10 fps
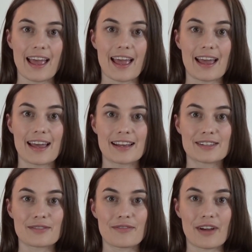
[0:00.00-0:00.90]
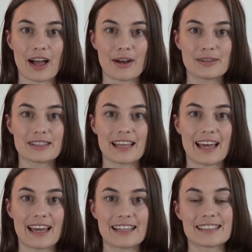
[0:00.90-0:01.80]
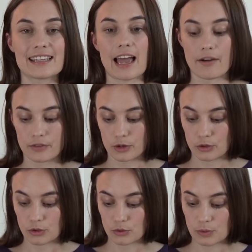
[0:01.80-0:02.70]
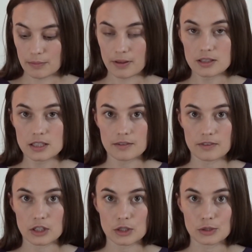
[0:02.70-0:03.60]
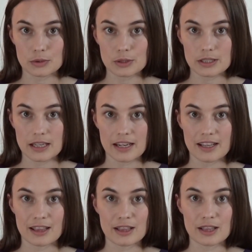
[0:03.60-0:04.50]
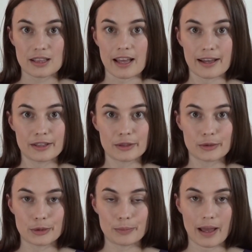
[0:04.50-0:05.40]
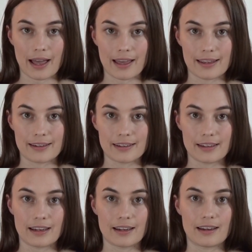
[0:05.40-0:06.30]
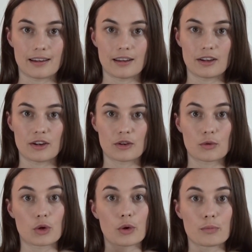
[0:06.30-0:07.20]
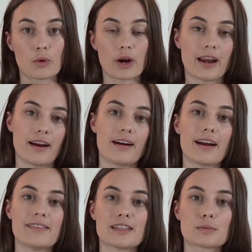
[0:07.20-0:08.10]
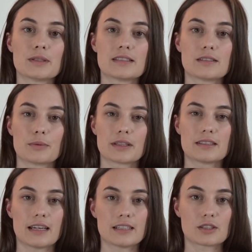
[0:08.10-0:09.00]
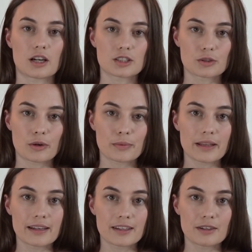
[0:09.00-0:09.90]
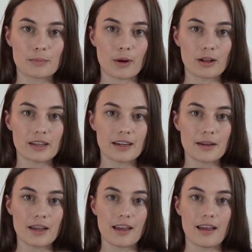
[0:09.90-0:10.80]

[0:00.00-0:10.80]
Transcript: and found that after 3 months of use, neither group had grown more hair, and this was with testosterone-related balding.